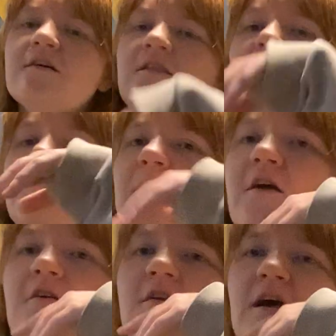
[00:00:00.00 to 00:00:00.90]
Like my
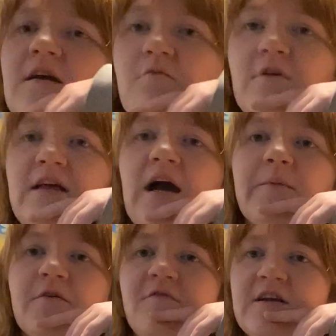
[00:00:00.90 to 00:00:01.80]
art, I really
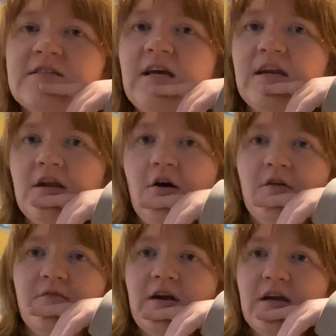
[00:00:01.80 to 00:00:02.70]
hyper fixated
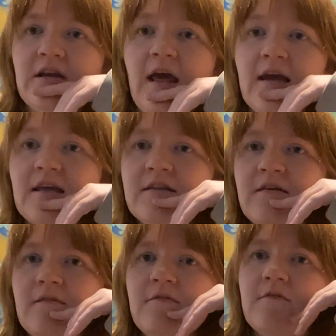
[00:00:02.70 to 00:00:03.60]
on very
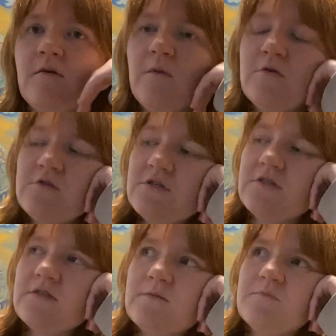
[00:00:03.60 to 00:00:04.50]
negative
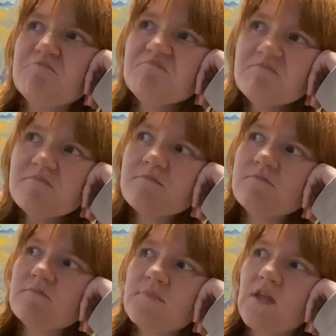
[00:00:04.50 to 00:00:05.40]
emotions
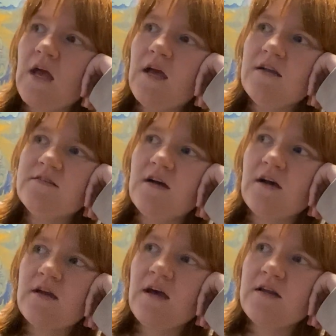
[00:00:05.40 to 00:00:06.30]
and
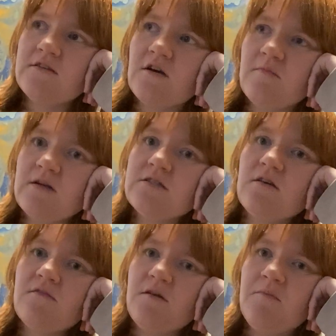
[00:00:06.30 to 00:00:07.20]
kind of dug
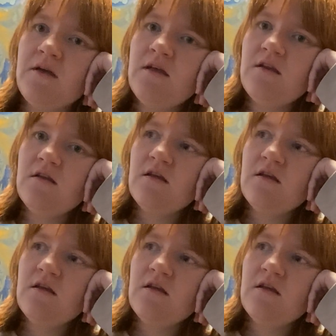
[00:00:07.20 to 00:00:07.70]
myself in a pit.